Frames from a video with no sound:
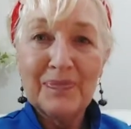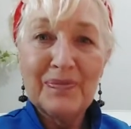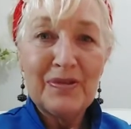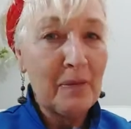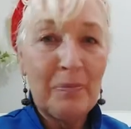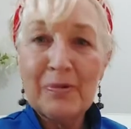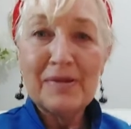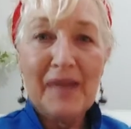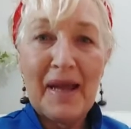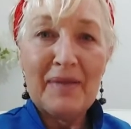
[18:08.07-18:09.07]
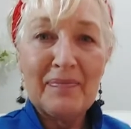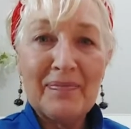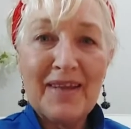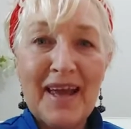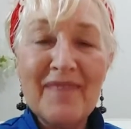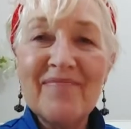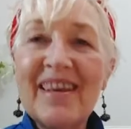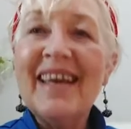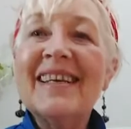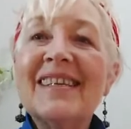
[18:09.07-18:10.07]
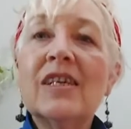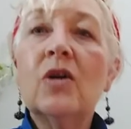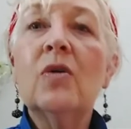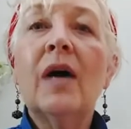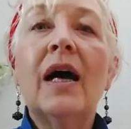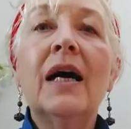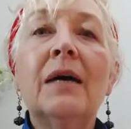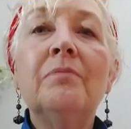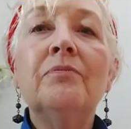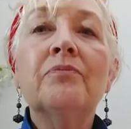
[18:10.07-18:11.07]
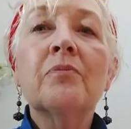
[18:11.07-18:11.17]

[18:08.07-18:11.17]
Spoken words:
Simple as that, yeah? So, I